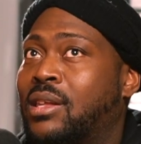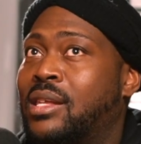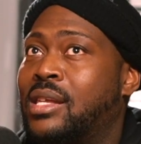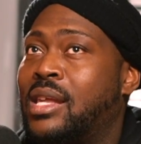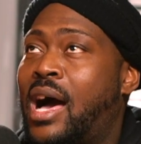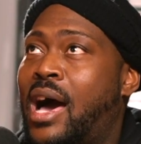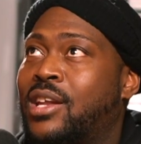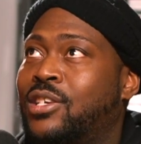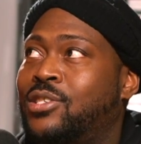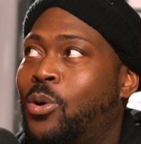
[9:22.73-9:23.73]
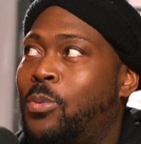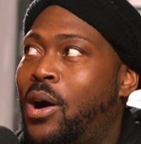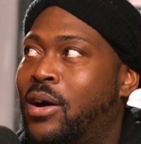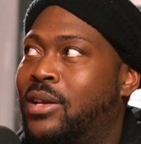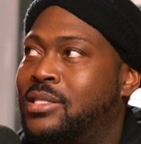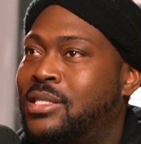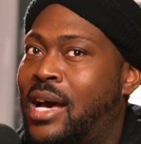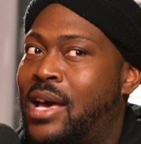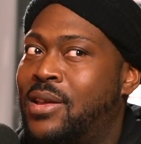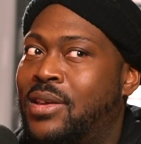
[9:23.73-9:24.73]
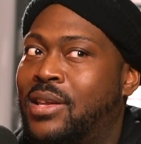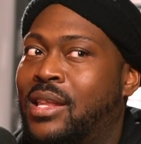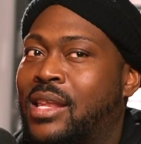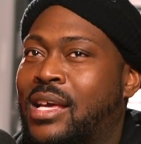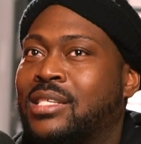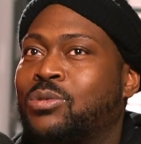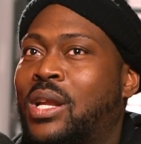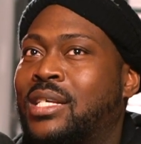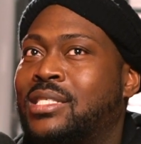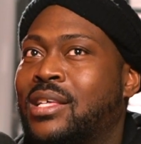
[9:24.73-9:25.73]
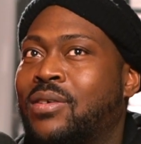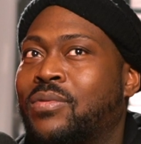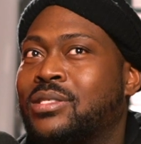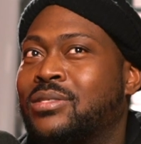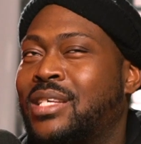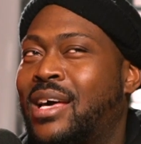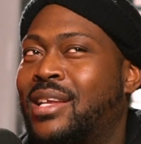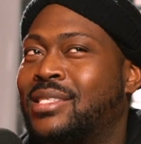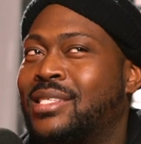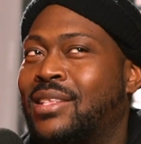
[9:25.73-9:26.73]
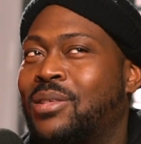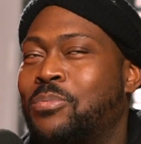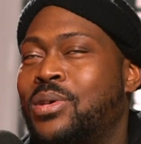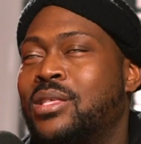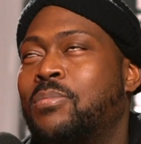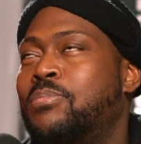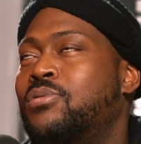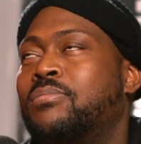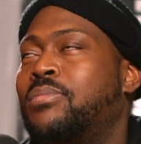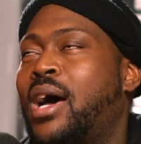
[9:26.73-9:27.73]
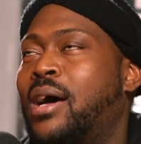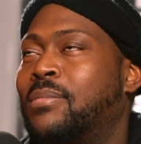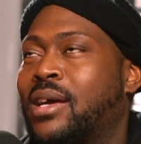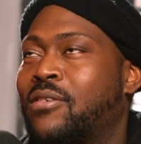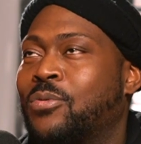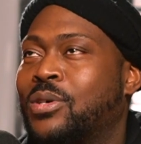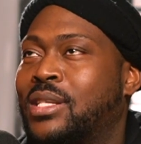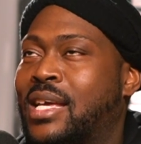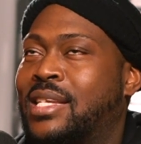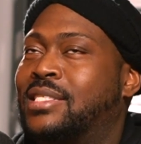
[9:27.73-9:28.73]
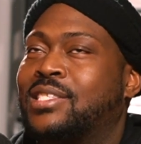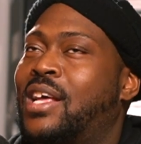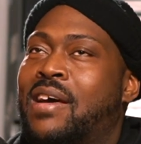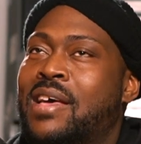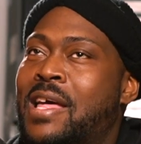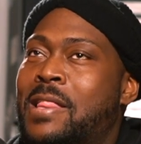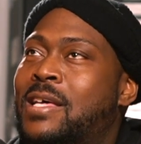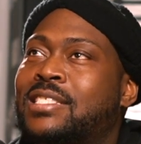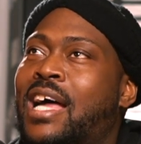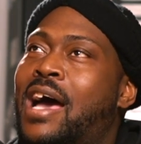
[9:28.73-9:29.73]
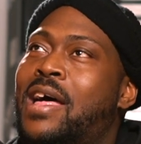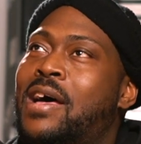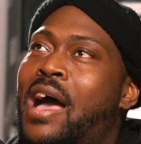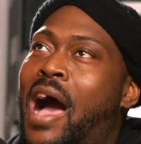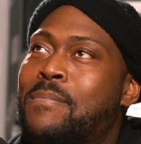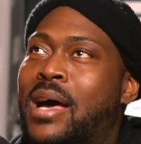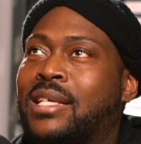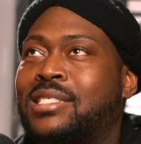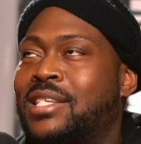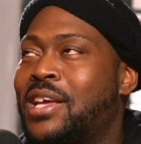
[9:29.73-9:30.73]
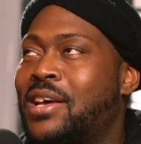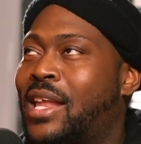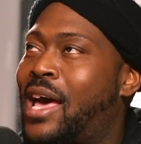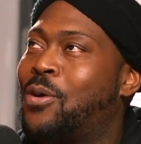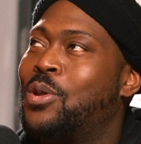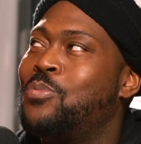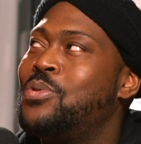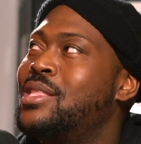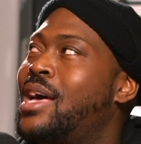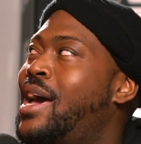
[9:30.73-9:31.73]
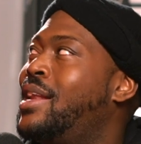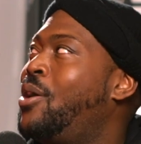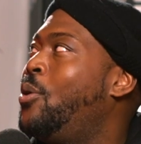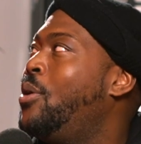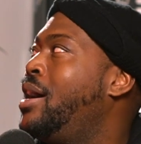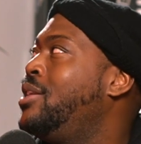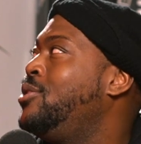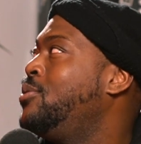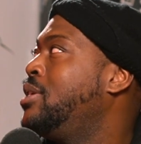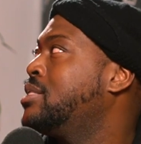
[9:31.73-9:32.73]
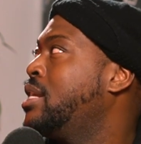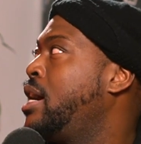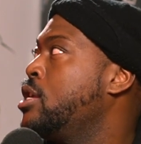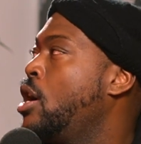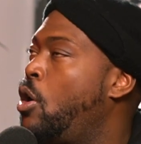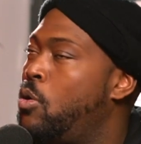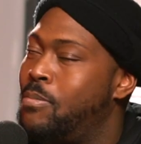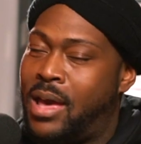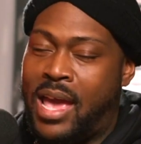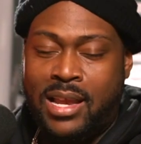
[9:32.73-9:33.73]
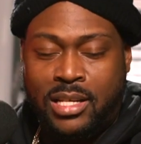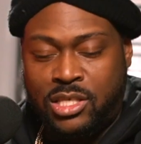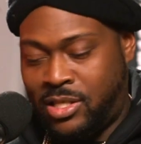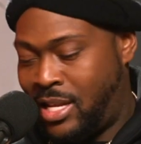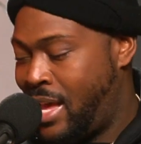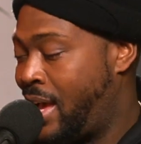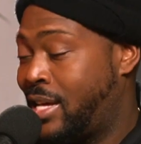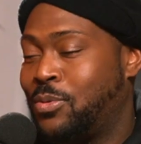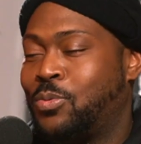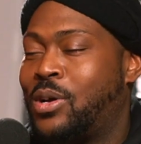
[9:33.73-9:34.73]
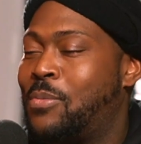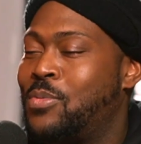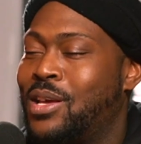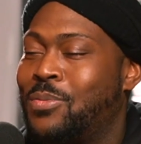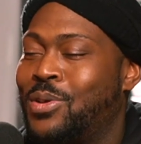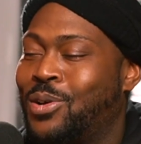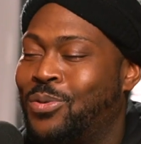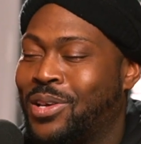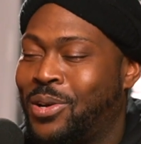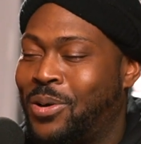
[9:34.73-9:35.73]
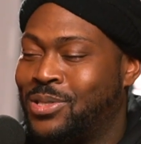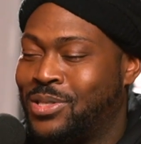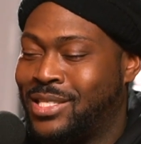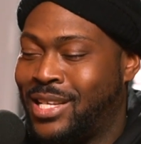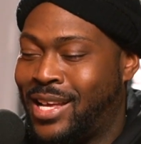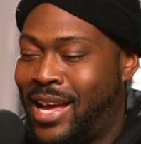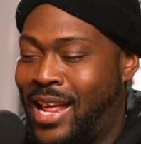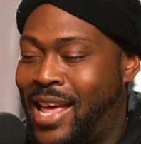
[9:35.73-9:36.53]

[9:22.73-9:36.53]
I think there's a lot of dope artists that. Like, cause when I say the original sound, it doesn't have to be the boom bap. Like everyone, like it doesn't have. It's not. I'm not sitting here like I don't want to be that old head dude that's like, yo, man, this is. Because me and Cool Kid always used to say that.